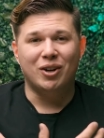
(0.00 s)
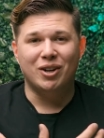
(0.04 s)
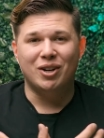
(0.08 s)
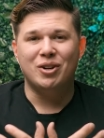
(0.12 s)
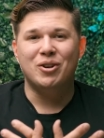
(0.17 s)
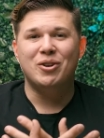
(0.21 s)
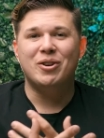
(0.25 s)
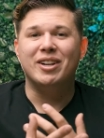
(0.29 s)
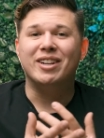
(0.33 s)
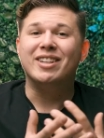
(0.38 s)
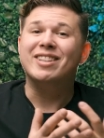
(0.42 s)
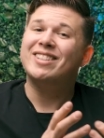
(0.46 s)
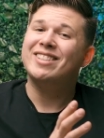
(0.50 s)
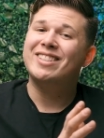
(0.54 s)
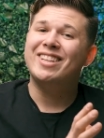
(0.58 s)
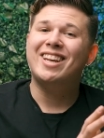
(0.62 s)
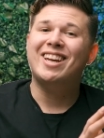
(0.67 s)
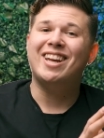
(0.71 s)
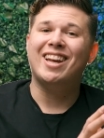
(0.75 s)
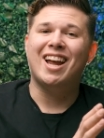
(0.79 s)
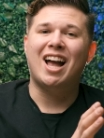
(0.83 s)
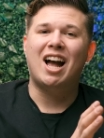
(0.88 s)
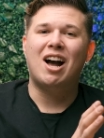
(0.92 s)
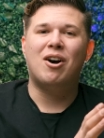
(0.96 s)
And you can
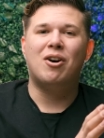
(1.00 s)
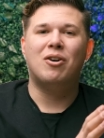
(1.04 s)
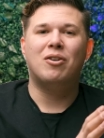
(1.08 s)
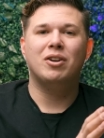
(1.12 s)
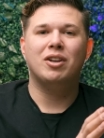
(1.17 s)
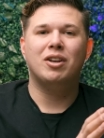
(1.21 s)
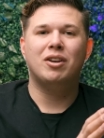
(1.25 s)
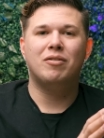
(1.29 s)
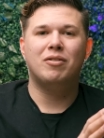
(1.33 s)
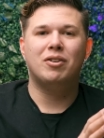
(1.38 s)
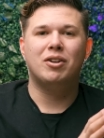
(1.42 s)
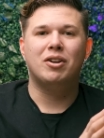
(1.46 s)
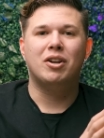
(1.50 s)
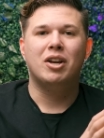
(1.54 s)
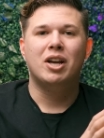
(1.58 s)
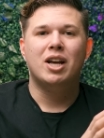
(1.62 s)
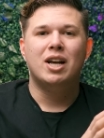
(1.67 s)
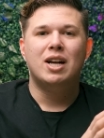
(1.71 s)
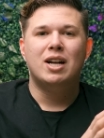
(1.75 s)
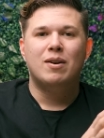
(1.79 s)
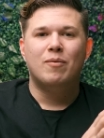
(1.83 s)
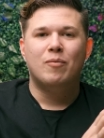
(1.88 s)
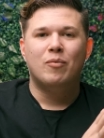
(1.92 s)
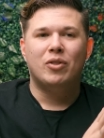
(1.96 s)
see how even
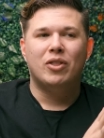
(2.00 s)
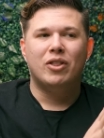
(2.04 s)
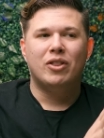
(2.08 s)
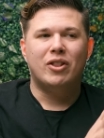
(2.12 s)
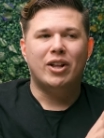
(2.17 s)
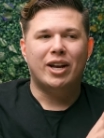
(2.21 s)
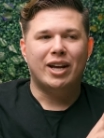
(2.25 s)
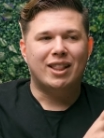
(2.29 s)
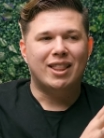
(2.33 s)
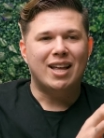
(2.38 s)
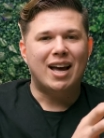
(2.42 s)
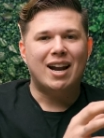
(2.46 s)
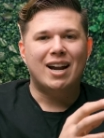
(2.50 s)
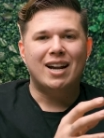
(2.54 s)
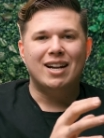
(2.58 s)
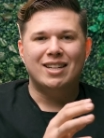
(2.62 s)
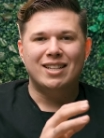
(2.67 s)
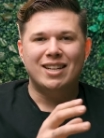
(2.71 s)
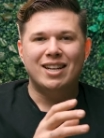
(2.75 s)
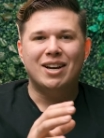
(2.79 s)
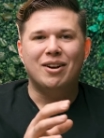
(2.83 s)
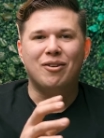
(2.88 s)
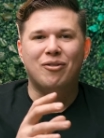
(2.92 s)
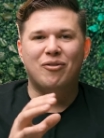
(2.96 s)
like that
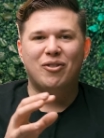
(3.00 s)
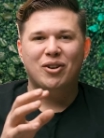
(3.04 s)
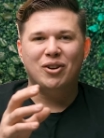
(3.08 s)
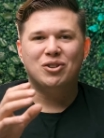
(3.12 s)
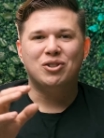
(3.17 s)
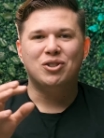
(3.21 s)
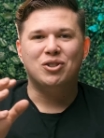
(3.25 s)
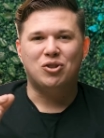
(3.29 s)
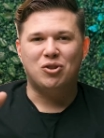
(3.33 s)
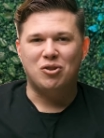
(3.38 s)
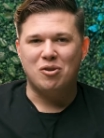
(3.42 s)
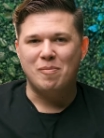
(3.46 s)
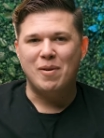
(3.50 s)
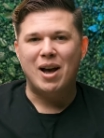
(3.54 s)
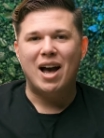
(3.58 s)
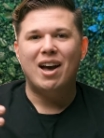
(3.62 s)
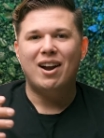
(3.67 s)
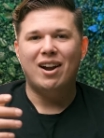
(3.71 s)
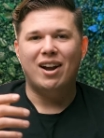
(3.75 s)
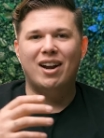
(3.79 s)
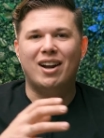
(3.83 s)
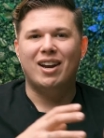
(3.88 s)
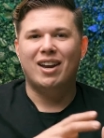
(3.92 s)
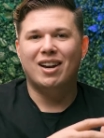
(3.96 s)
idea feels
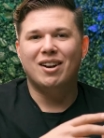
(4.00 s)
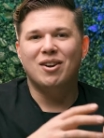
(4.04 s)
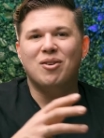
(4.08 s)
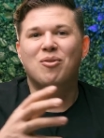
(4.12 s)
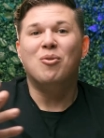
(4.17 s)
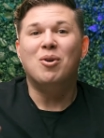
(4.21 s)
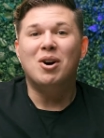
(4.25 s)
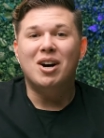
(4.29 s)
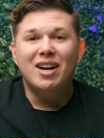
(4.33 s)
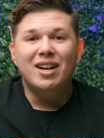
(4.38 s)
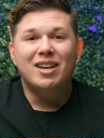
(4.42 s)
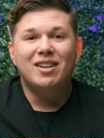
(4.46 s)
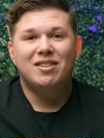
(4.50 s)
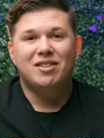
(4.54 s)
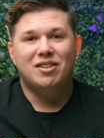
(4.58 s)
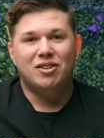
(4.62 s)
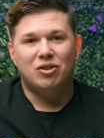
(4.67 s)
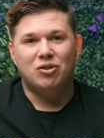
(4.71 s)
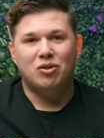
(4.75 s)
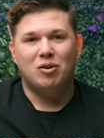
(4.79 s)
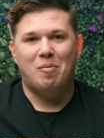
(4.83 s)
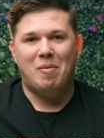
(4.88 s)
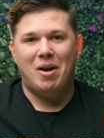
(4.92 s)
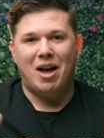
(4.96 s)
dramatic, and it was
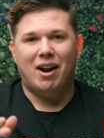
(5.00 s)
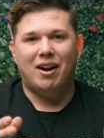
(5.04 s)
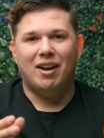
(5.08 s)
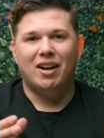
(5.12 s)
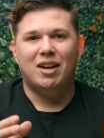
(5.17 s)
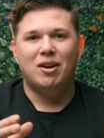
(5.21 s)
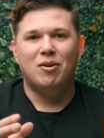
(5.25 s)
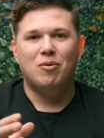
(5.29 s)
dramatic.